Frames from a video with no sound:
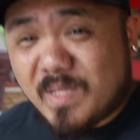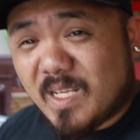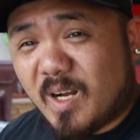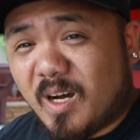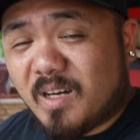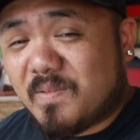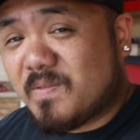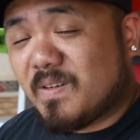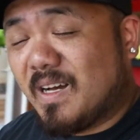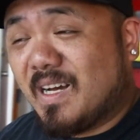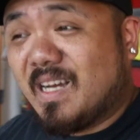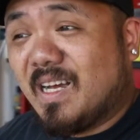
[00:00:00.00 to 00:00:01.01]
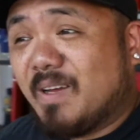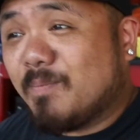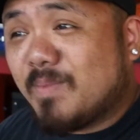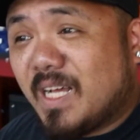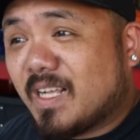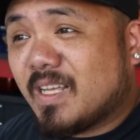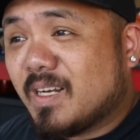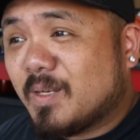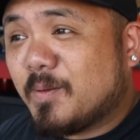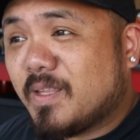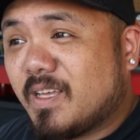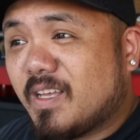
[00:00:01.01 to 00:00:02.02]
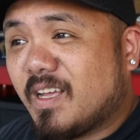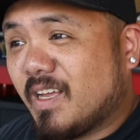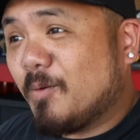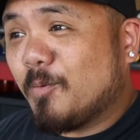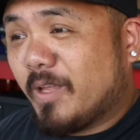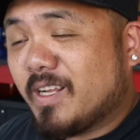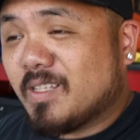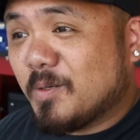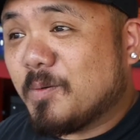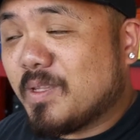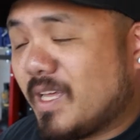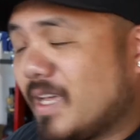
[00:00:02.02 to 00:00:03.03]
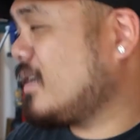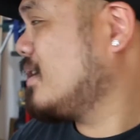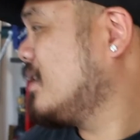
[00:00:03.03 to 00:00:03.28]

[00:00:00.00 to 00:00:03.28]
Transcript: it off. I'm not gonna do that. I don't like doing that.